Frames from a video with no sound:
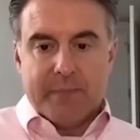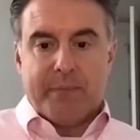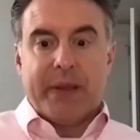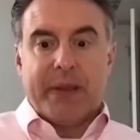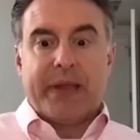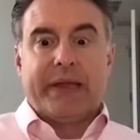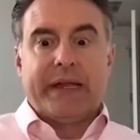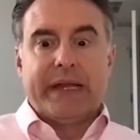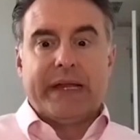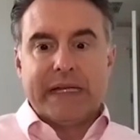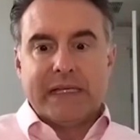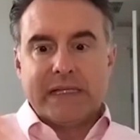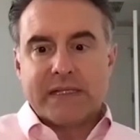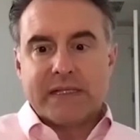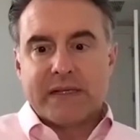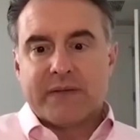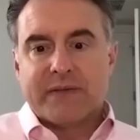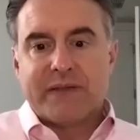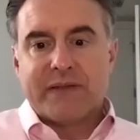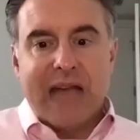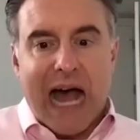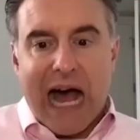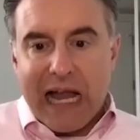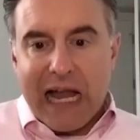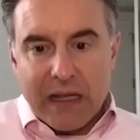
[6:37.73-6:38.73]
Billions of
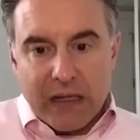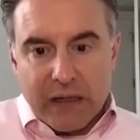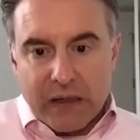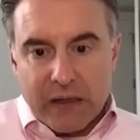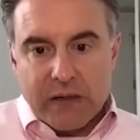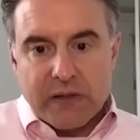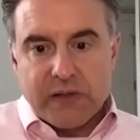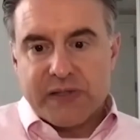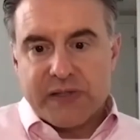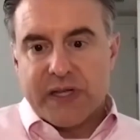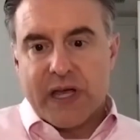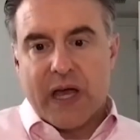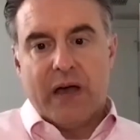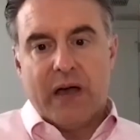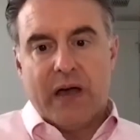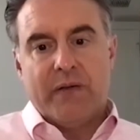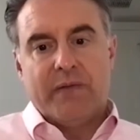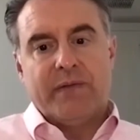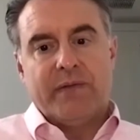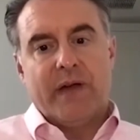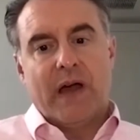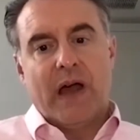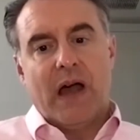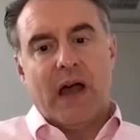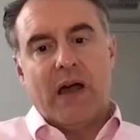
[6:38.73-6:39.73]
dollars
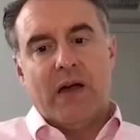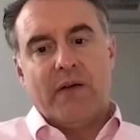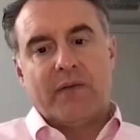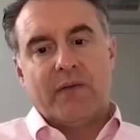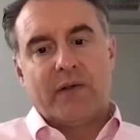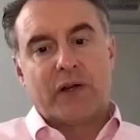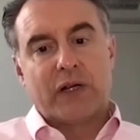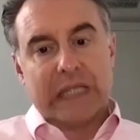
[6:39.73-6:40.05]
of